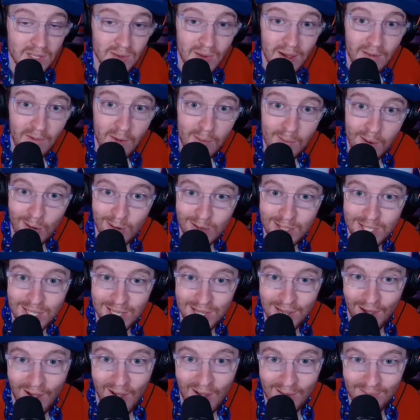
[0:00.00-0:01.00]
have a mochi
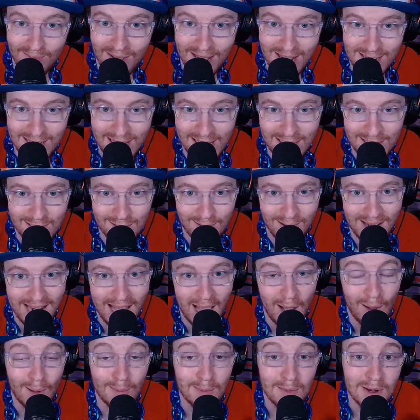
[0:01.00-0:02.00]
on my desk right
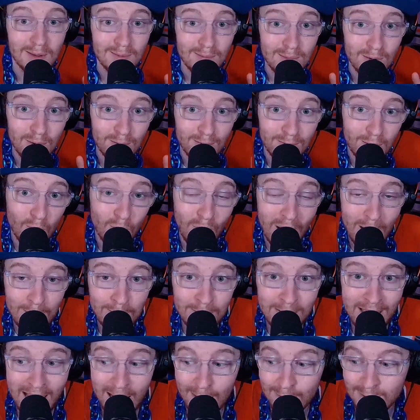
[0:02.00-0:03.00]
now. I'm going to move the
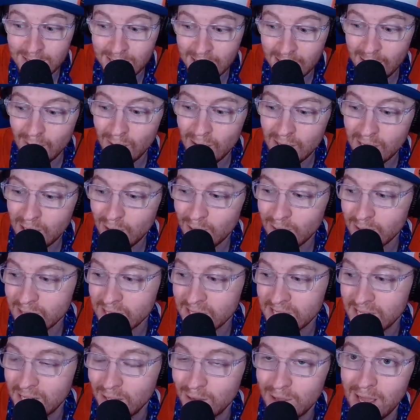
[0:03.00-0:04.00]
webcam. It's going to look a little
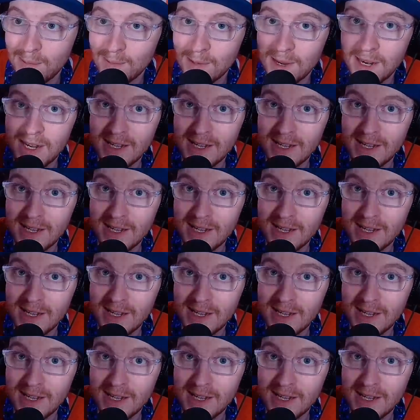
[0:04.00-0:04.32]
silly. I'm going to